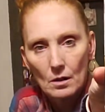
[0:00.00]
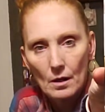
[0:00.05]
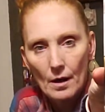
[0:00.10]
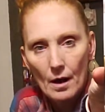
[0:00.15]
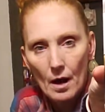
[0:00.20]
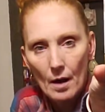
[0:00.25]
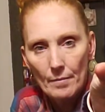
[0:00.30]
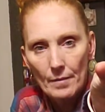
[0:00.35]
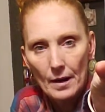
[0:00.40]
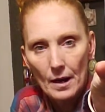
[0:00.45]

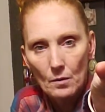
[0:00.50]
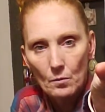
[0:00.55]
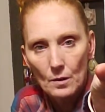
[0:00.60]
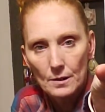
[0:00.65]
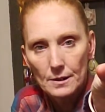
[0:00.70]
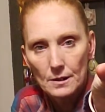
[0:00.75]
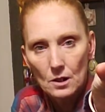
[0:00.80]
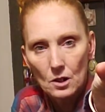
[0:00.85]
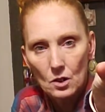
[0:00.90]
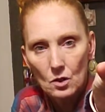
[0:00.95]
that I
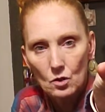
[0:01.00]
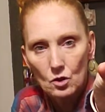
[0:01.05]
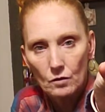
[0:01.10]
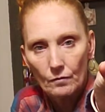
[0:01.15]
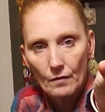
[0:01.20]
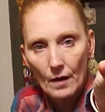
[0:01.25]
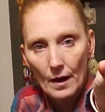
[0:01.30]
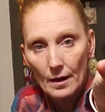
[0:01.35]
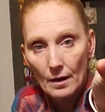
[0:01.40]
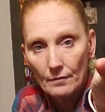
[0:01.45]
wasn't a huge
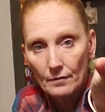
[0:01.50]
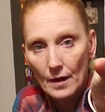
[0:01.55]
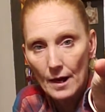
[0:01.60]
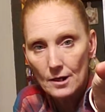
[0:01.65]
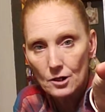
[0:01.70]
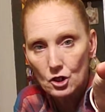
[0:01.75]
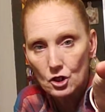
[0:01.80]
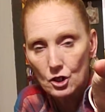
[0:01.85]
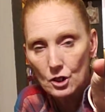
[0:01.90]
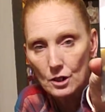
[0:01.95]
fan of
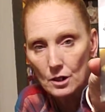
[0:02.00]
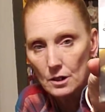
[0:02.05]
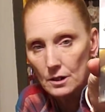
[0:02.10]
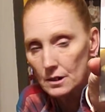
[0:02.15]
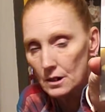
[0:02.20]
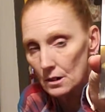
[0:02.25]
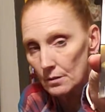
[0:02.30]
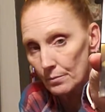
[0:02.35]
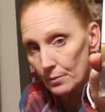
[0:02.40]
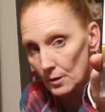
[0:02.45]
last year. It
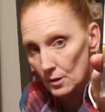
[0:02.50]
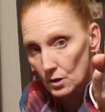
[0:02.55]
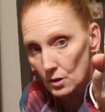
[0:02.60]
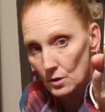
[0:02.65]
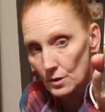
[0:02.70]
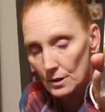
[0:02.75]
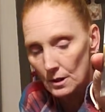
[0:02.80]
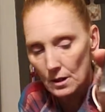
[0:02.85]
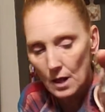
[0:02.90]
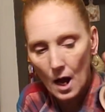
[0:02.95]
didn't
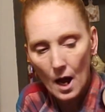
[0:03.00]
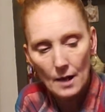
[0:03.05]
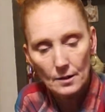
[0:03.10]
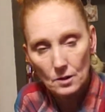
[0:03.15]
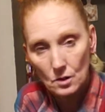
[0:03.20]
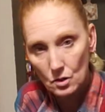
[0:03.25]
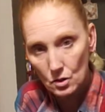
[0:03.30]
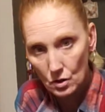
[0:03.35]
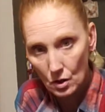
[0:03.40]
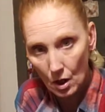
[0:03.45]
produce a lot,
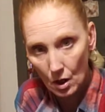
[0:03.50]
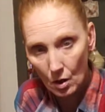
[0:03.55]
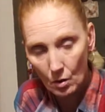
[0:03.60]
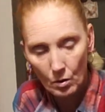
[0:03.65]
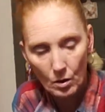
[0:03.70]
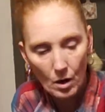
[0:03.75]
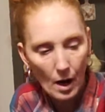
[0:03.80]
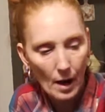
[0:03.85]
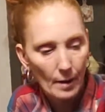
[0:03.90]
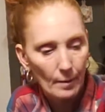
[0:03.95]

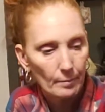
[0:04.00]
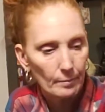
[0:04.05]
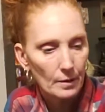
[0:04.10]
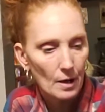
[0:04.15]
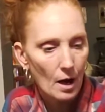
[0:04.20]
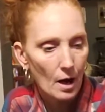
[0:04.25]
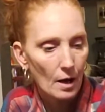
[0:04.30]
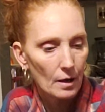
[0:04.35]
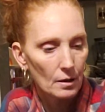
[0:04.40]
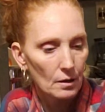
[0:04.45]
so I'm
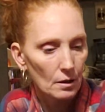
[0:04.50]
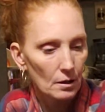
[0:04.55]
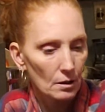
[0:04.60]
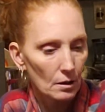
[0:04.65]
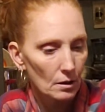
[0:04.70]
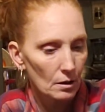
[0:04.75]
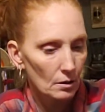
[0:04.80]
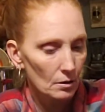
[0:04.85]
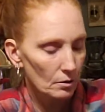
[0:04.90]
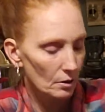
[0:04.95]
not
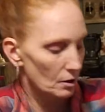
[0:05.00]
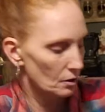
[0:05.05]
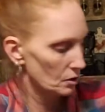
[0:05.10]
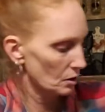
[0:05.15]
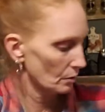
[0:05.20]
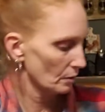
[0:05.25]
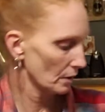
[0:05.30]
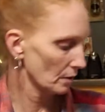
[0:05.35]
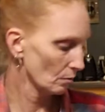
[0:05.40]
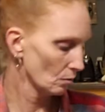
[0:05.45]
going to
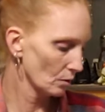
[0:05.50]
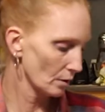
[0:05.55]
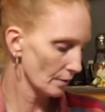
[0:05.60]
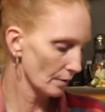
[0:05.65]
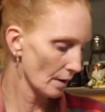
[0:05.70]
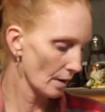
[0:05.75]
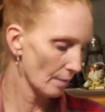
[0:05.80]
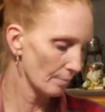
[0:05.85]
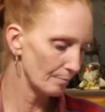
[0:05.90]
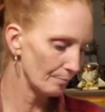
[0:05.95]
do any more of
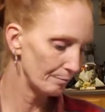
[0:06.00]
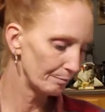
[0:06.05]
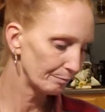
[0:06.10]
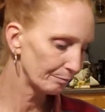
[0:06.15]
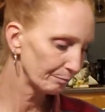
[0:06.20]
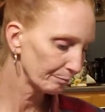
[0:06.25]
them.